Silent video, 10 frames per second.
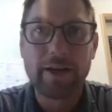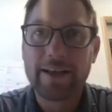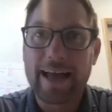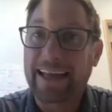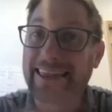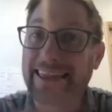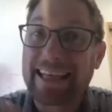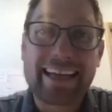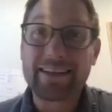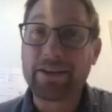I think
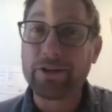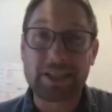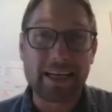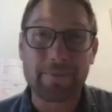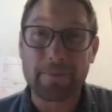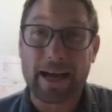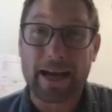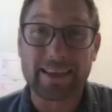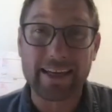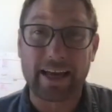that's a huge tip. I
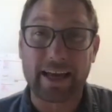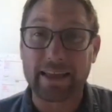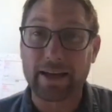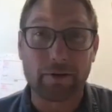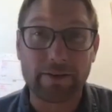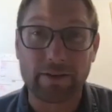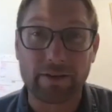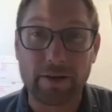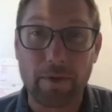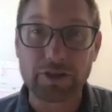think it is huge.
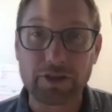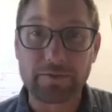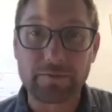The margin.